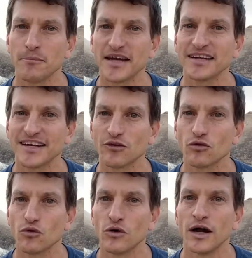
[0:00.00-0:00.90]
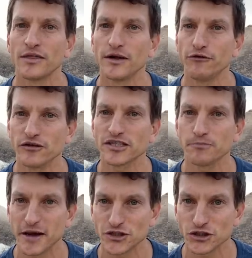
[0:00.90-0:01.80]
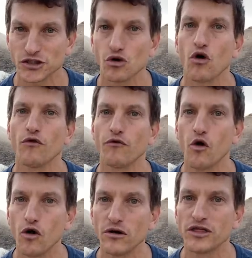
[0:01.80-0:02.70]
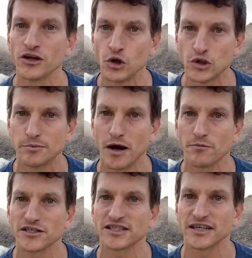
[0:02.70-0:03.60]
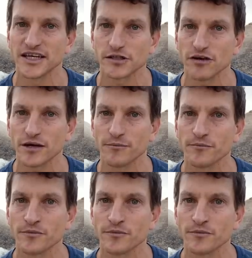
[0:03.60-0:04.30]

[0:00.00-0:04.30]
made it into the first pages of all the newspapers in Israel.